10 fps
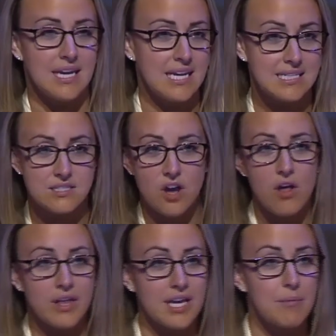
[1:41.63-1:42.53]

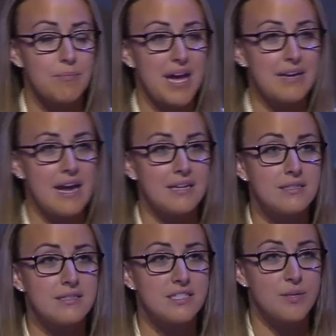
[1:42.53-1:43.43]
Installing bed
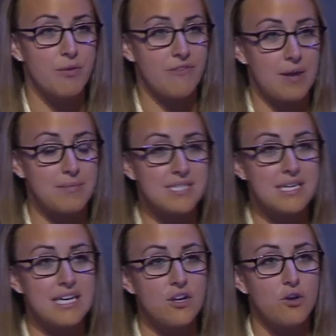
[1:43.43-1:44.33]
nets to prevent
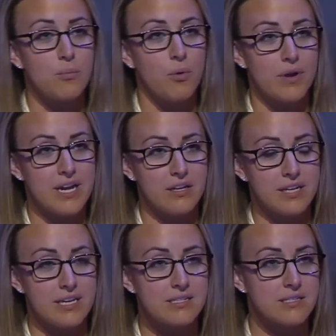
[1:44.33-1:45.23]
mosquito-borne
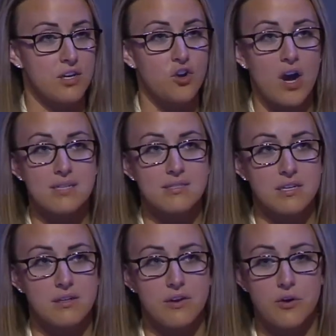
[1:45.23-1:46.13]
illness across the
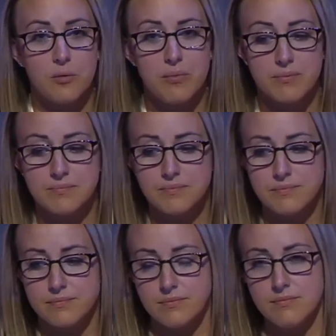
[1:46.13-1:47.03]
globe.
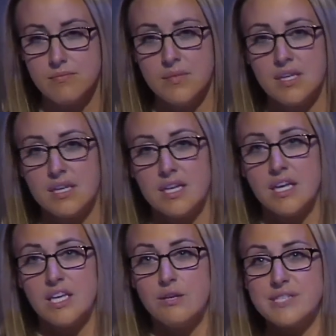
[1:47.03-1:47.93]

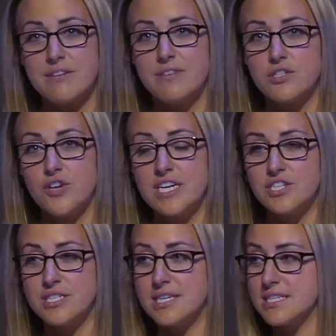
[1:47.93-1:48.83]
Using
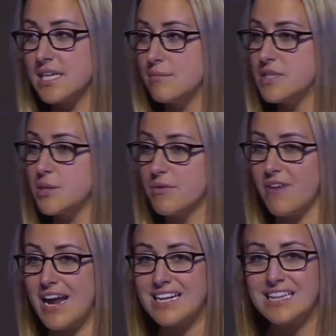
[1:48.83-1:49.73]
filtration systems to
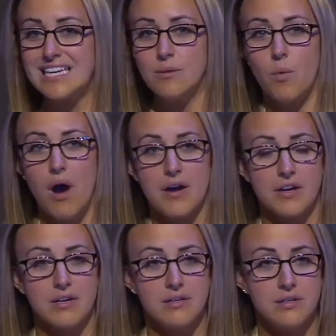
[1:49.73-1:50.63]
provide clean
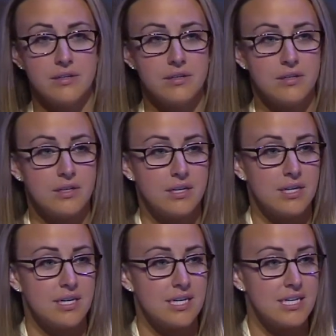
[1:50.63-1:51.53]
water
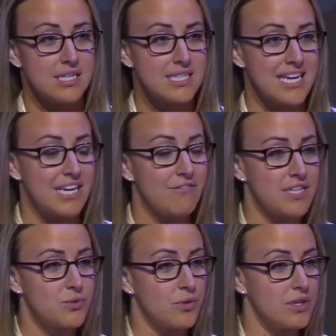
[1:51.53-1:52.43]
to
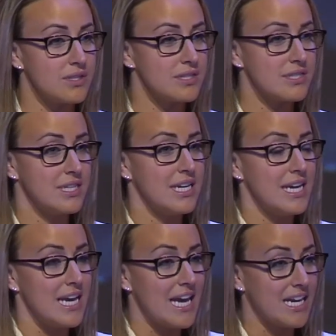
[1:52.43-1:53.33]
individuals
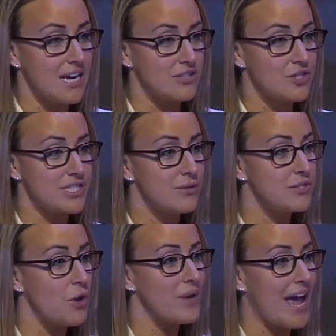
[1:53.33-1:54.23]
in countries who
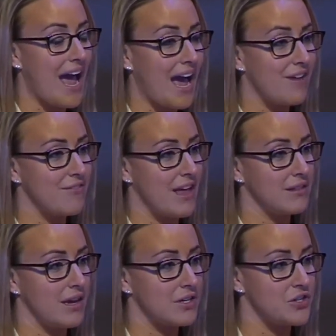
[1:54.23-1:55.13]
don't have that
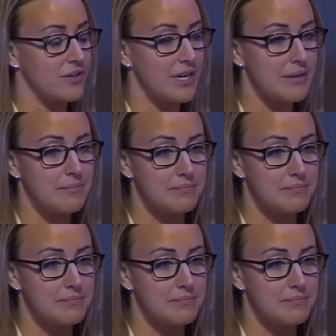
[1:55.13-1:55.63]
luxury.